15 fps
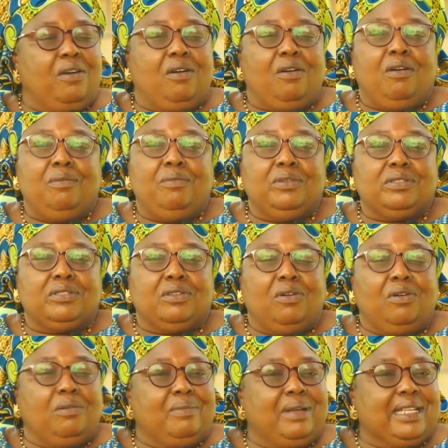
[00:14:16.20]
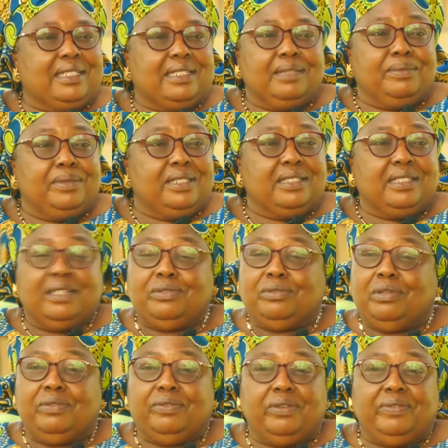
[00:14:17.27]
almost all my siblings, the
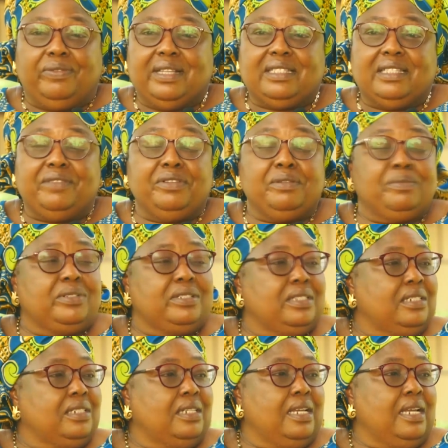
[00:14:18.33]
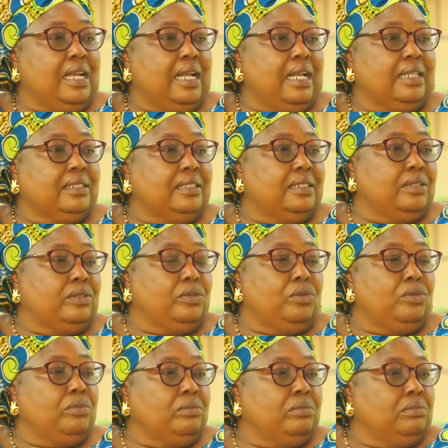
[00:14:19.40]
12 of us, everybody has his
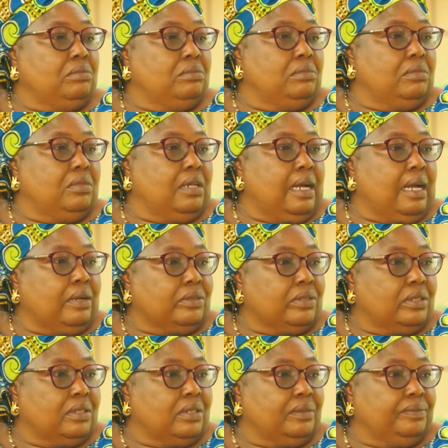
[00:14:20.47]
own house.